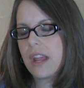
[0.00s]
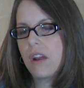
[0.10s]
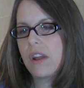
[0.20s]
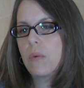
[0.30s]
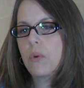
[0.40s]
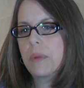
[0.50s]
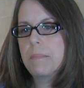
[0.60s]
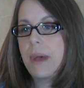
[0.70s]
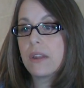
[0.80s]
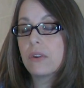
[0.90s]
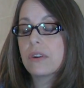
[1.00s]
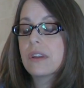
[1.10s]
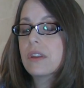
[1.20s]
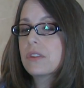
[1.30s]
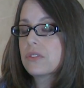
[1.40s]
area will be metal
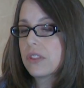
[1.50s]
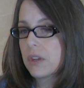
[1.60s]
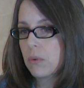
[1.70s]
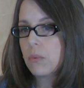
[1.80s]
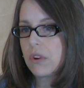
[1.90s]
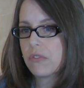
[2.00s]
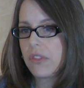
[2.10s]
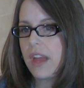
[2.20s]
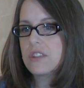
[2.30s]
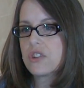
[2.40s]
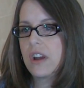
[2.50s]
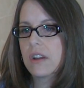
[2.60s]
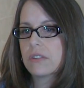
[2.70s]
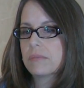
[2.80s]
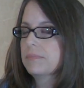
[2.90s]
so that it will work for that child.